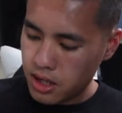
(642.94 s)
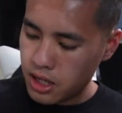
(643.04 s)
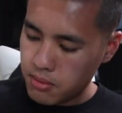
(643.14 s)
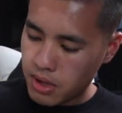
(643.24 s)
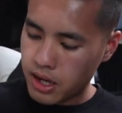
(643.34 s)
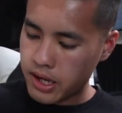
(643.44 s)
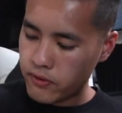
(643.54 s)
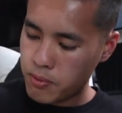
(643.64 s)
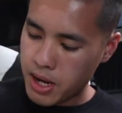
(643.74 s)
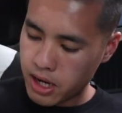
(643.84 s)
in my
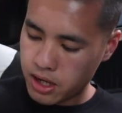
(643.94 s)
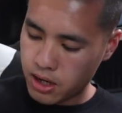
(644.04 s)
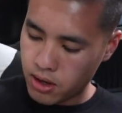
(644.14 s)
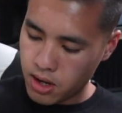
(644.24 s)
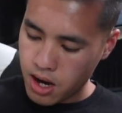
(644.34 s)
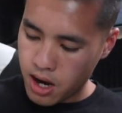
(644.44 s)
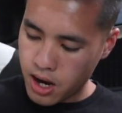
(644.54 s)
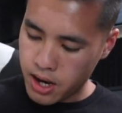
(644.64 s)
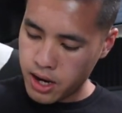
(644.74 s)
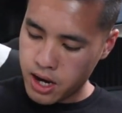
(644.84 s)
heavy bag here,
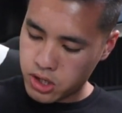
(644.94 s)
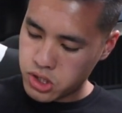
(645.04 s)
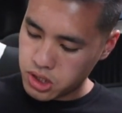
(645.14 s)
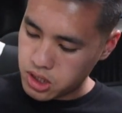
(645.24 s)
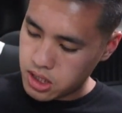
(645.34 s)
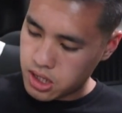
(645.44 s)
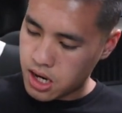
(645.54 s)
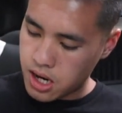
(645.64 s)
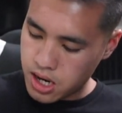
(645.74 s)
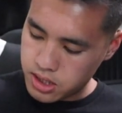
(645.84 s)
I actually
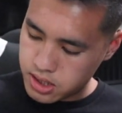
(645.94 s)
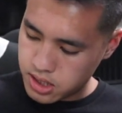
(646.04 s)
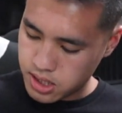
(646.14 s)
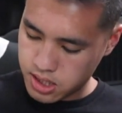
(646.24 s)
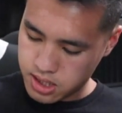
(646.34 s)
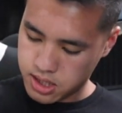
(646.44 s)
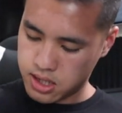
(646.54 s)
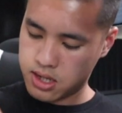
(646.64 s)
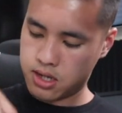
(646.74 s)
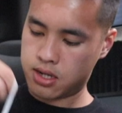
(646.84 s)
got
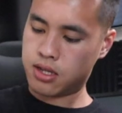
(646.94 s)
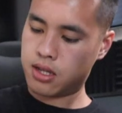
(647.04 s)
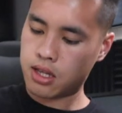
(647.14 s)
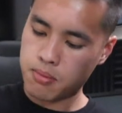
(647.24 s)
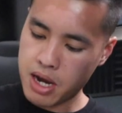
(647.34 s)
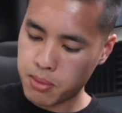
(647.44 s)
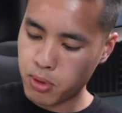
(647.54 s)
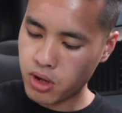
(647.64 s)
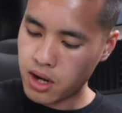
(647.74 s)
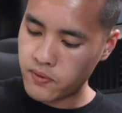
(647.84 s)
the
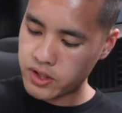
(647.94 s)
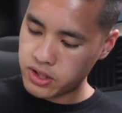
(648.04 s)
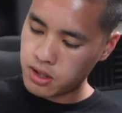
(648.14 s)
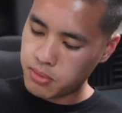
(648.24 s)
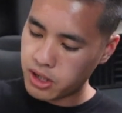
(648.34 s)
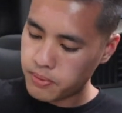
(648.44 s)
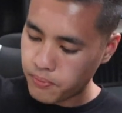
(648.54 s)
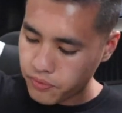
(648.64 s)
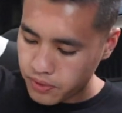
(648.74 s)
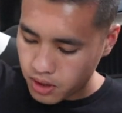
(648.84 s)
MacBook, obviously, but
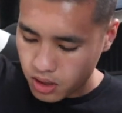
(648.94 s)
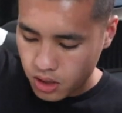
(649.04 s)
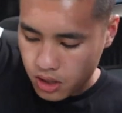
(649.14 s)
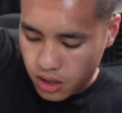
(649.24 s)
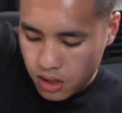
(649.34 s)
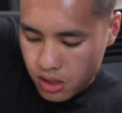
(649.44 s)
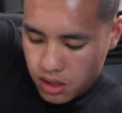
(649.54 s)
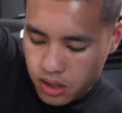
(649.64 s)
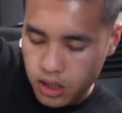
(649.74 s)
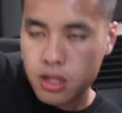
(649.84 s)

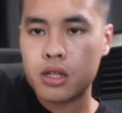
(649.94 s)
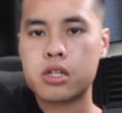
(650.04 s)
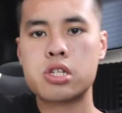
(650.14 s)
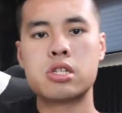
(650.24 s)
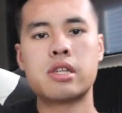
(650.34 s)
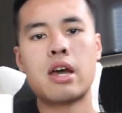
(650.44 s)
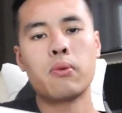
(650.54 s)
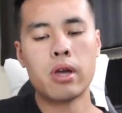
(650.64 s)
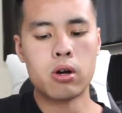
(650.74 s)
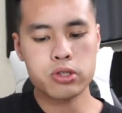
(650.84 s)
in addition to that,
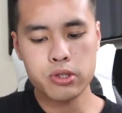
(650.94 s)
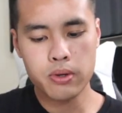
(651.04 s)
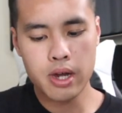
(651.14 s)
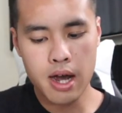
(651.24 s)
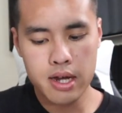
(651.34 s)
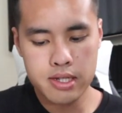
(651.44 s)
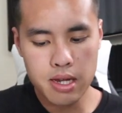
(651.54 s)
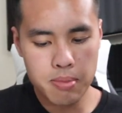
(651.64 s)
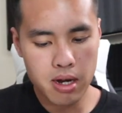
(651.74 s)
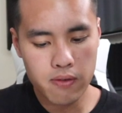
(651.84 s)
we also got
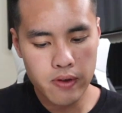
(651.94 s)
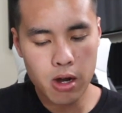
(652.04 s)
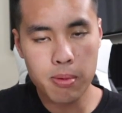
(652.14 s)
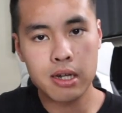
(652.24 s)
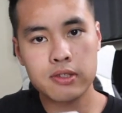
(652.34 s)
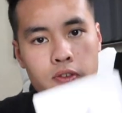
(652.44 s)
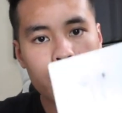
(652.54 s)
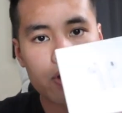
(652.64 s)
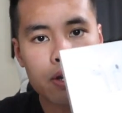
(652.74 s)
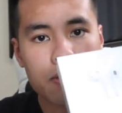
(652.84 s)
a pair of AirPods for
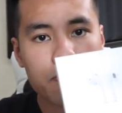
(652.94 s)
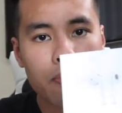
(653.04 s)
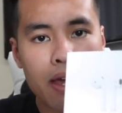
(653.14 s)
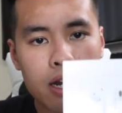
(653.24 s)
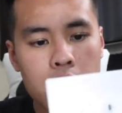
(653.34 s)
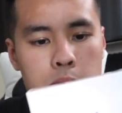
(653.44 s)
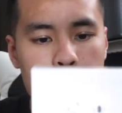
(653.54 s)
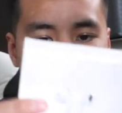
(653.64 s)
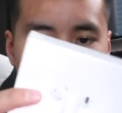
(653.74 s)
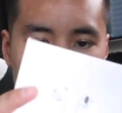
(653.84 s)
free, and it
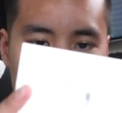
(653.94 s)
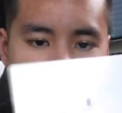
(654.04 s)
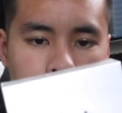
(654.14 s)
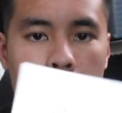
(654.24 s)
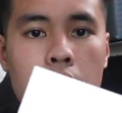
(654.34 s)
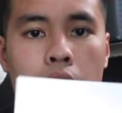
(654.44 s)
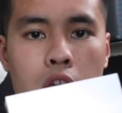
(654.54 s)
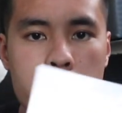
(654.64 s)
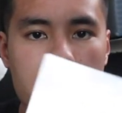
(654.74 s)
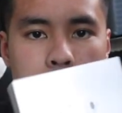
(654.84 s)
comes with the
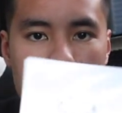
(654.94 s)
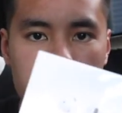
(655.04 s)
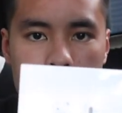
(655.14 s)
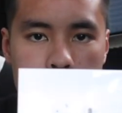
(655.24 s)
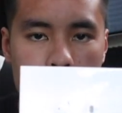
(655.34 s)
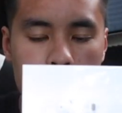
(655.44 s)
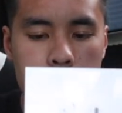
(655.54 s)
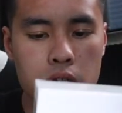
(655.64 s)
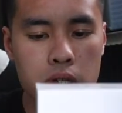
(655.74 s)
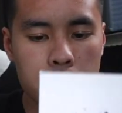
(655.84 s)
educational discount,
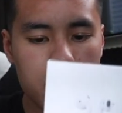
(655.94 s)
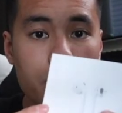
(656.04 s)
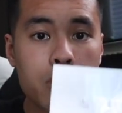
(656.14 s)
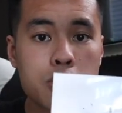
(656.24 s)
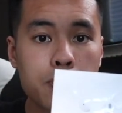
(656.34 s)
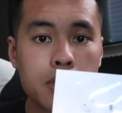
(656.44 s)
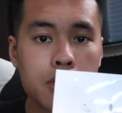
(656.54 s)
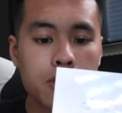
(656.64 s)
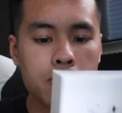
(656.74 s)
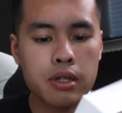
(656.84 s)
so pretty sweet
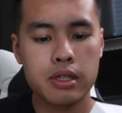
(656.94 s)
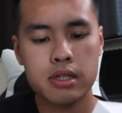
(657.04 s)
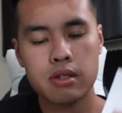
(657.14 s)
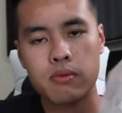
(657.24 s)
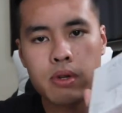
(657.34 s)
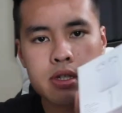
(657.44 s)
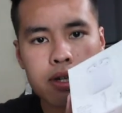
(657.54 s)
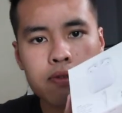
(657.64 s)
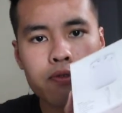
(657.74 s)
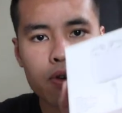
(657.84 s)
deal. It's retailed